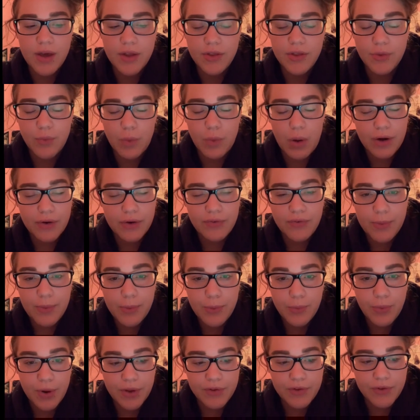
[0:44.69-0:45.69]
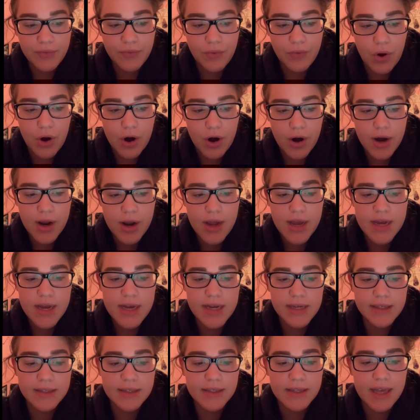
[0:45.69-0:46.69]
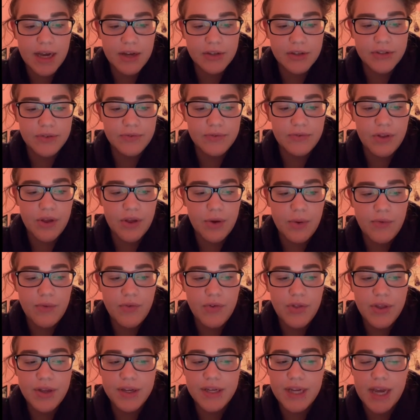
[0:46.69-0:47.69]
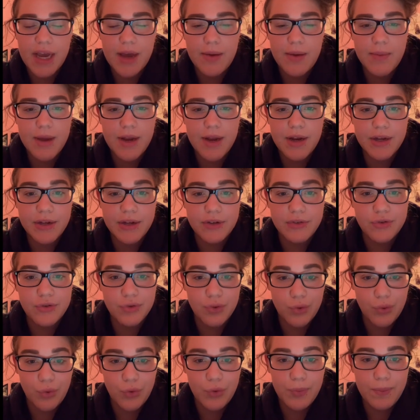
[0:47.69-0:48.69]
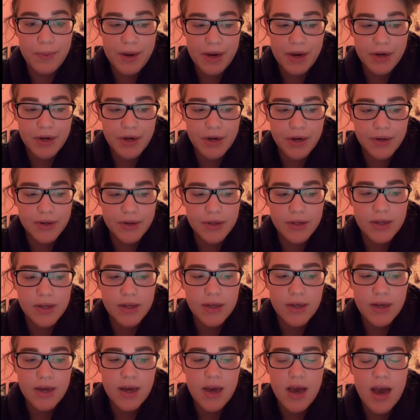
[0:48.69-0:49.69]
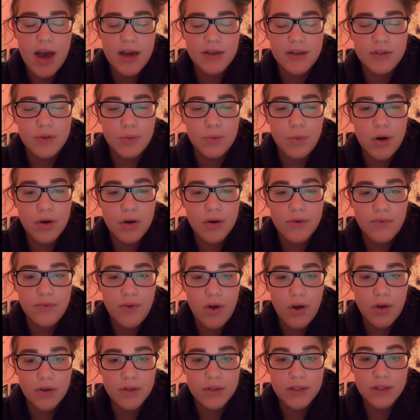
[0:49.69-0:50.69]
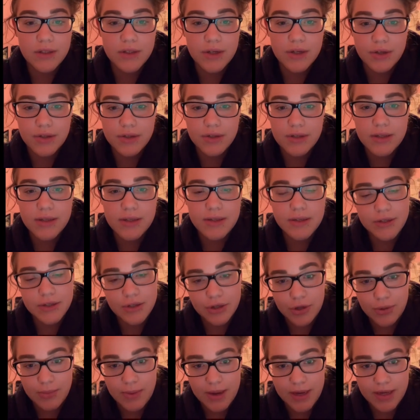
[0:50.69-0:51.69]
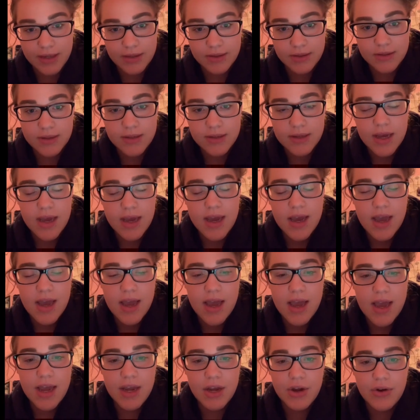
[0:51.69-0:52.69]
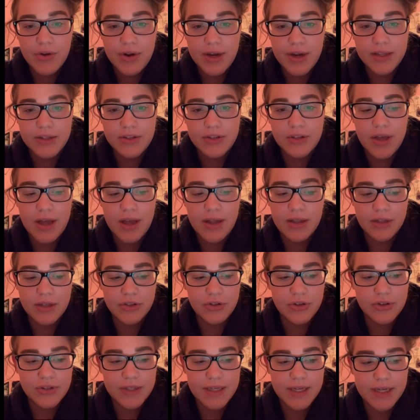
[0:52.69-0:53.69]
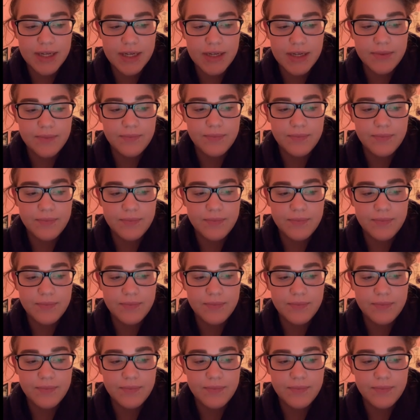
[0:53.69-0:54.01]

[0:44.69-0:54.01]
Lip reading: The water from the reservoir is allowed to flow over the dam in a controlled manner. As the water falls, it turns into turbines and creates electricity.